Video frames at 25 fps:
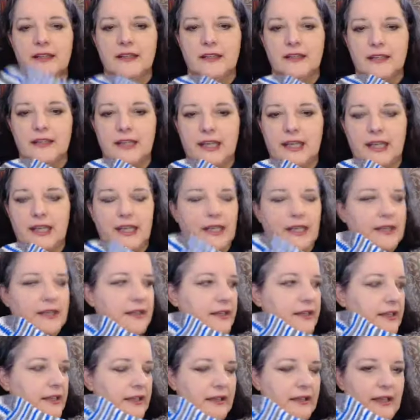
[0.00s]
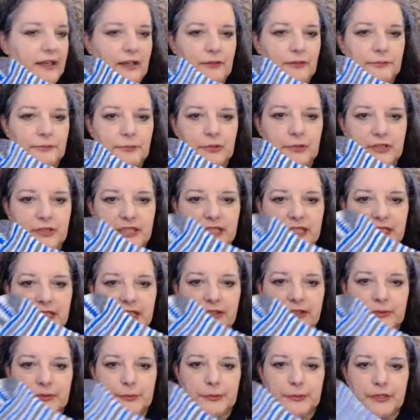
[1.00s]
And I'll put
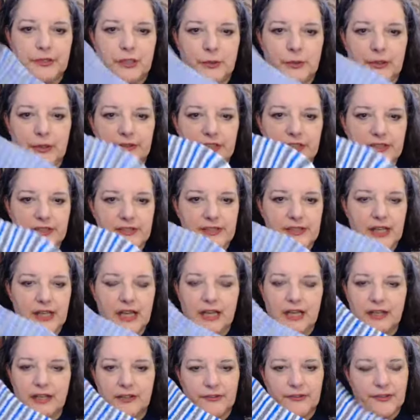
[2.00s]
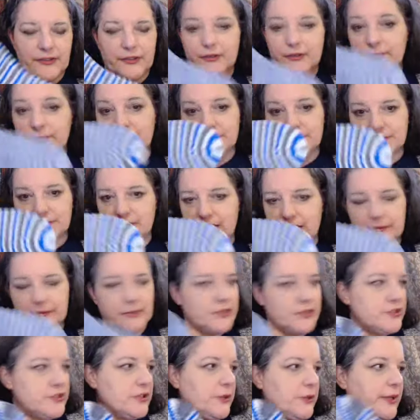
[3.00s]
details below on this sock, although I've
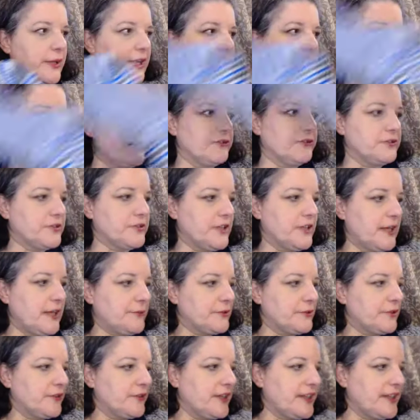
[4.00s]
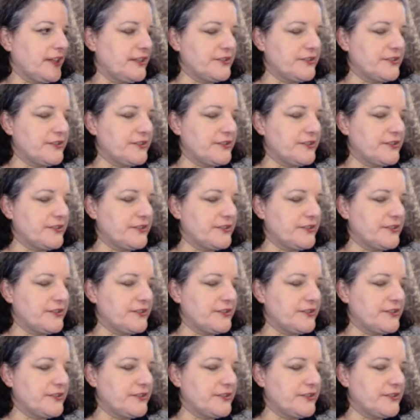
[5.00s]
been showing it several times already.